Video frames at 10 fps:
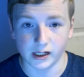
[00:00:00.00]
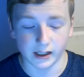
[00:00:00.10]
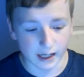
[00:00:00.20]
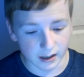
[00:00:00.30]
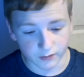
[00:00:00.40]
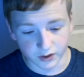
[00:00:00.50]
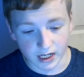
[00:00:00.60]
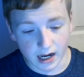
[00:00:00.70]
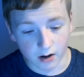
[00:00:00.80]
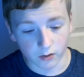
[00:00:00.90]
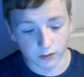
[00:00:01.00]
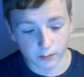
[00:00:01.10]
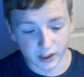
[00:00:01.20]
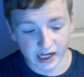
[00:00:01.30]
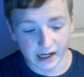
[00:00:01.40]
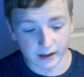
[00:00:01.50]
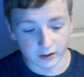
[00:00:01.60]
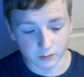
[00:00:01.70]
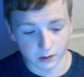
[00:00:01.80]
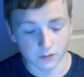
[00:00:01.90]
and kind of just how the
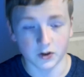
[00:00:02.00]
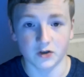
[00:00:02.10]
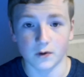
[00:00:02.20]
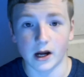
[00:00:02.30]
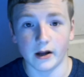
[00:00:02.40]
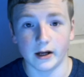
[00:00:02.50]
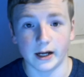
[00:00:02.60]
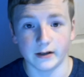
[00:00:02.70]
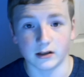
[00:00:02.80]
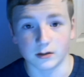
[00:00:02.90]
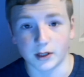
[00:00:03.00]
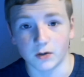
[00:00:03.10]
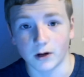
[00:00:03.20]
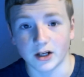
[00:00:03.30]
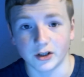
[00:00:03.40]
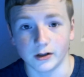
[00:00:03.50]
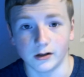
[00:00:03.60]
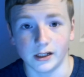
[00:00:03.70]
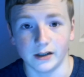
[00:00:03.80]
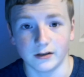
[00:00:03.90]
mechanics work, which is why I talked about Ratchet and
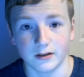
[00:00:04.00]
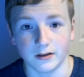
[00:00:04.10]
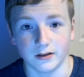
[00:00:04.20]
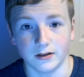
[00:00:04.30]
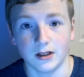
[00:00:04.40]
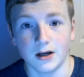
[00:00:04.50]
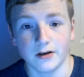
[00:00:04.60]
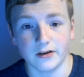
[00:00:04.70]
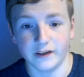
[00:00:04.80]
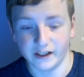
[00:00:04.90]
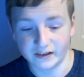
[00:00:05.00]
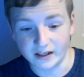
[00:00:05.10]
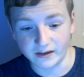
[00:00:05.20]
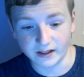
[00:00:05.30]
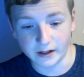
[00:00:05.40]
Clank to the extent that I